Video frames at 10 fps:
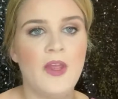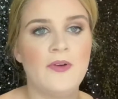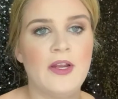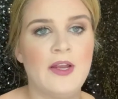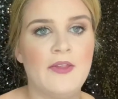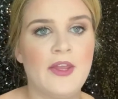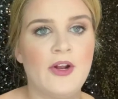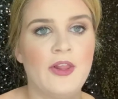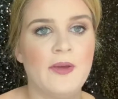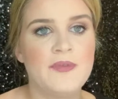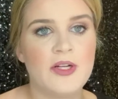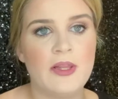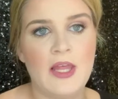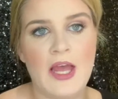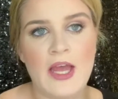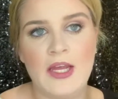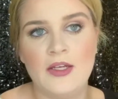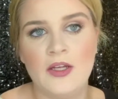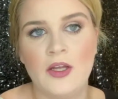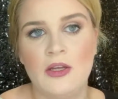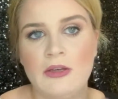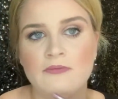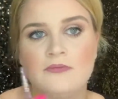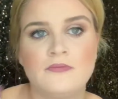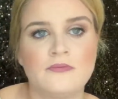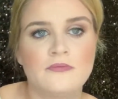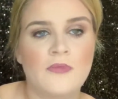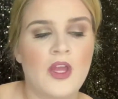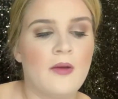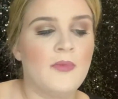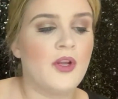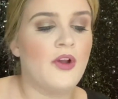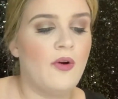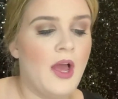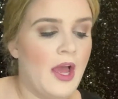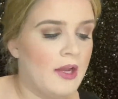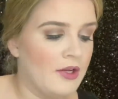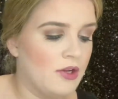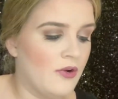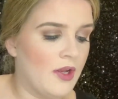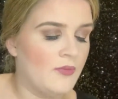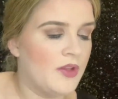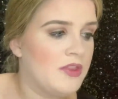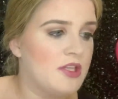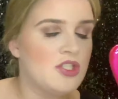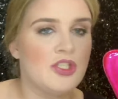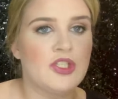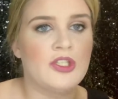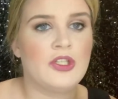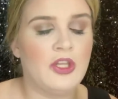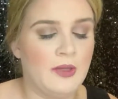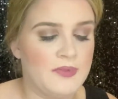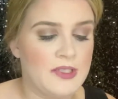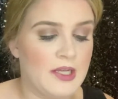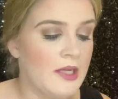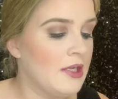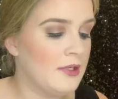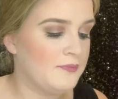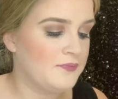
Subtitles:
All right, now that our lips are lined, I'm gonna go ahead and go in with this lipstick.